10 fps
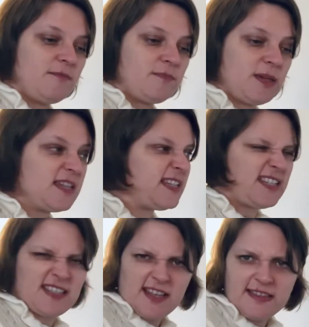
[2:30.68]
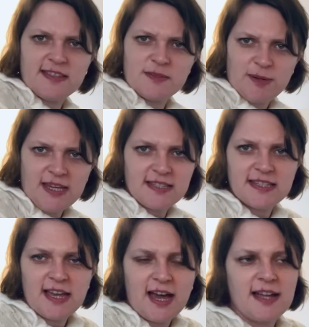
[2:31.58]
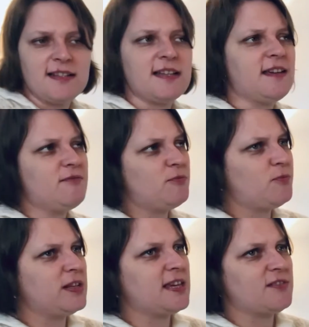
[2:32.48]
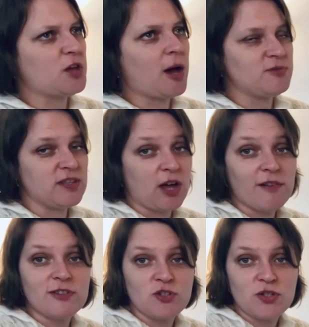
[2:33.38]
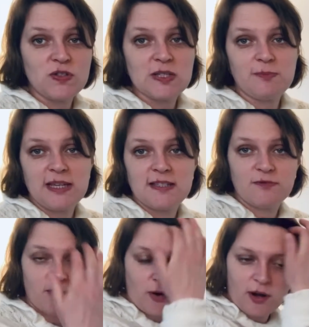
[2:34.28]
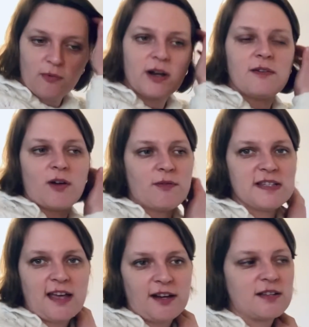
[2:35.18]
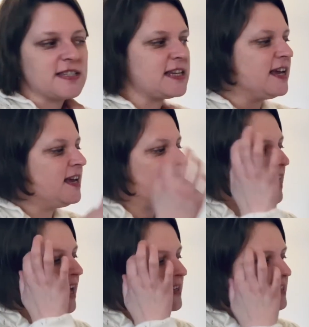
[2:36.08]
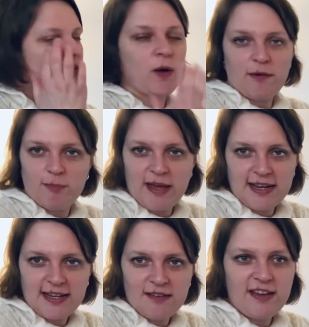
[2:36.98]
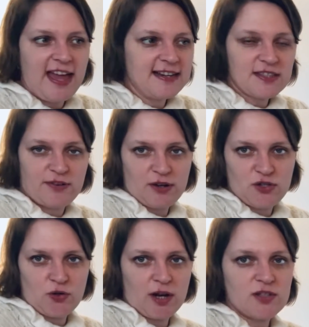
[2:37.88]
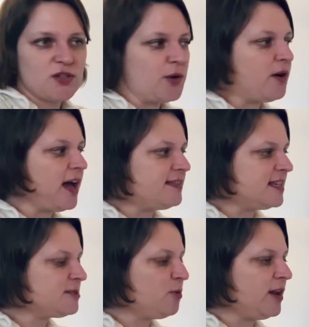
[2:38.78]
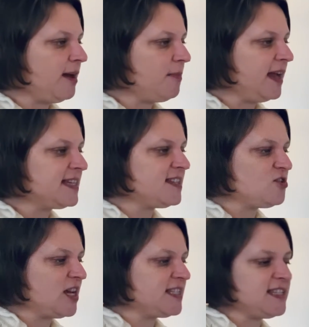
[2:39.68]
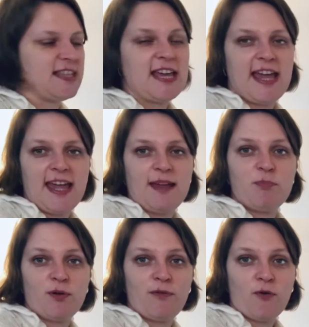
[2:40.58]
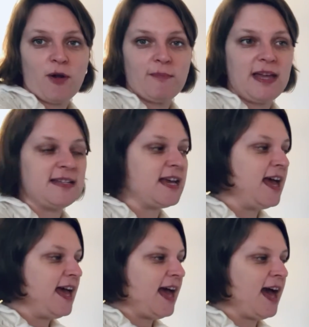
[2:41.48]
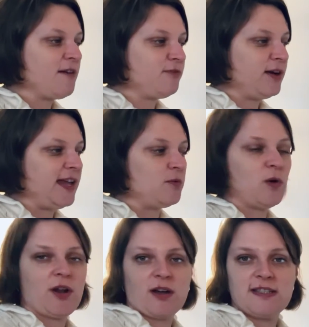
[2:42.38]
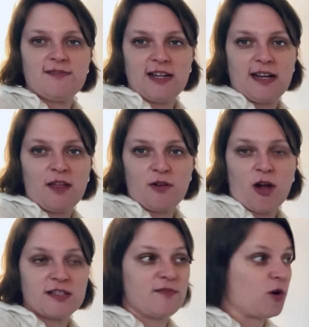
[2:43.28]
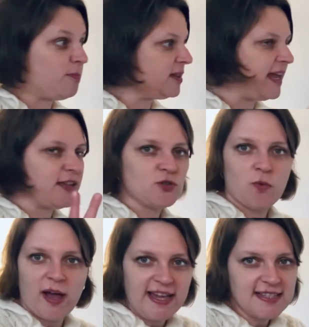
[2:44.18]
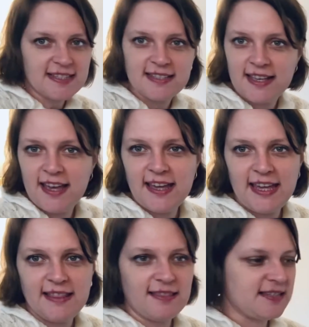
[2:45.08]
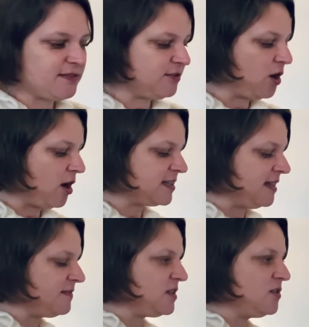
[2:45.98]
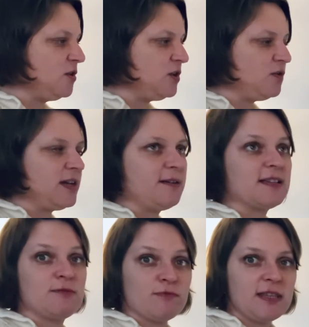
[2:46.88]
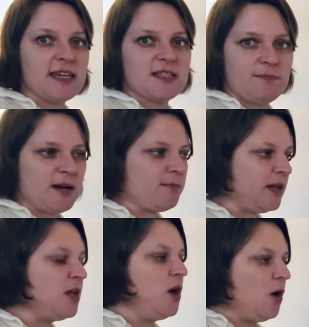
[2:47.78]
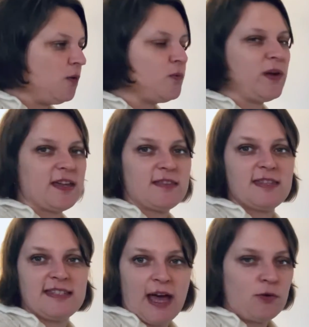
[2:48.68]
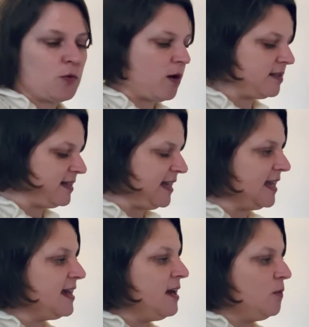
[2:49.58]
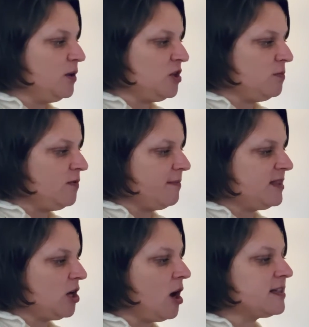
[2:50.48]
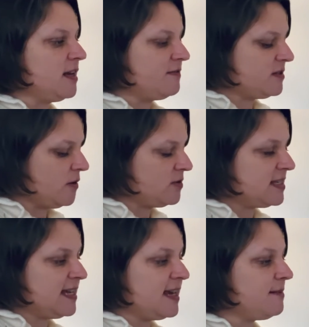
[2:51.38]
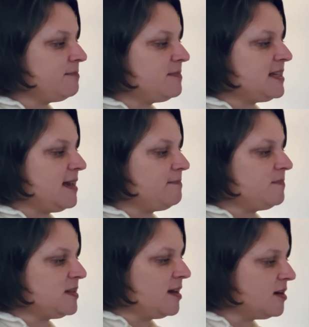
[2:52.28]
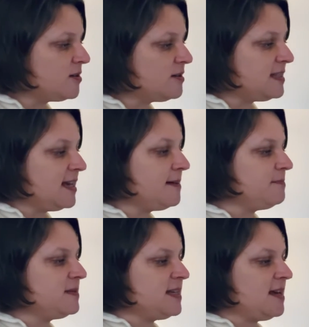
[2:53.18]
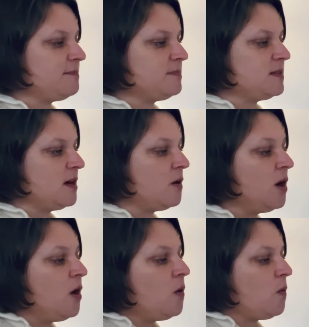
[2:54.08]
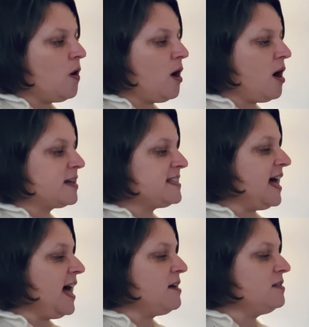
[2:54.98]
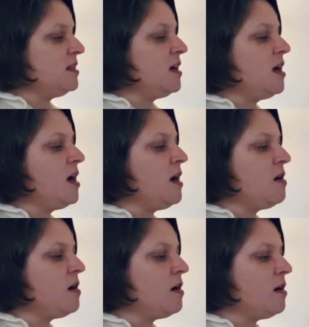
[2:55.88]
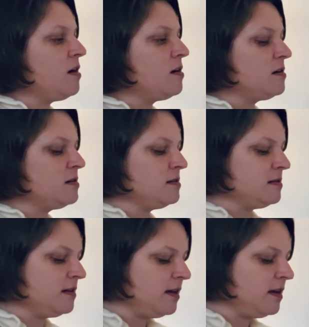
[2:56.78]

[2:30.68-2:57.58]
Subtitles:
because they tend to like this piece, and when given the option, they often choose this piece for one of our recitals. And it's quite repetitive and it's very short. So at this point, I might suggest that they perform it halfway in one octave and another octave, or play it twice in different octaves. So you can really experiment with sound quality when you move up the octave. So tip, tiptoe, tip, tiptoe, walk down the hall.